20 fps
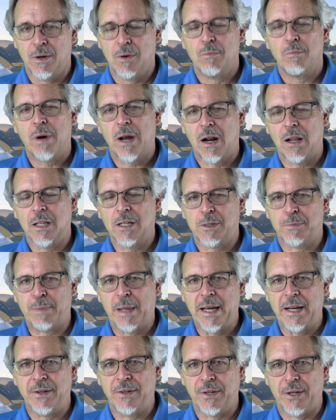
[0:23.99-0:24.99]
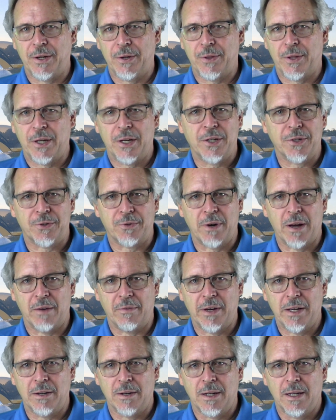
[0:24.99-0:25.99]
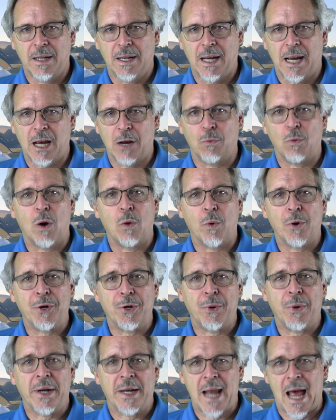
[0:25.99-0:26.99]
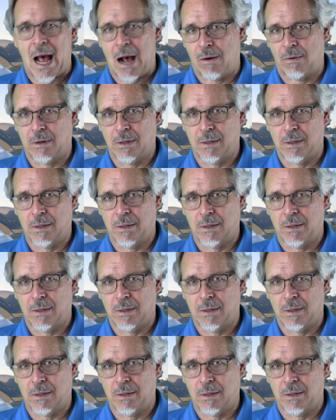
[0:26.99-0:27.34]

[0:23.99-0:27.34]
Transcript: but I'll explain to you the history of it and what we're doing now.